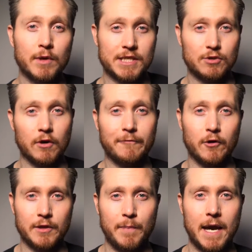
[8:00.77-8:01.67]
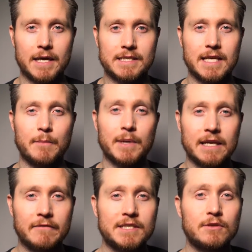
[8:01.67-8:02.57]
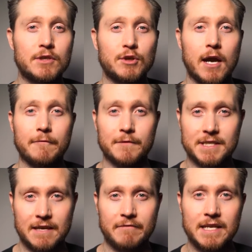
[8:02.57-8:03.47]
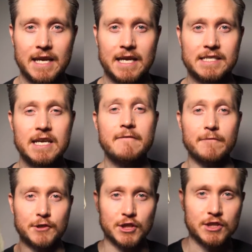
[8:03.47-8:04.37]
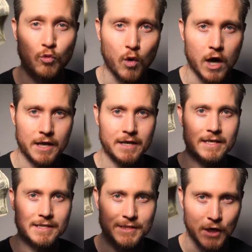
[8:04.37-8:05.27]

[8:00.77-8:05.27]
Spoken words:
what it sold for in the past, I'm gonna give it to you to try out for 7 days for just $1.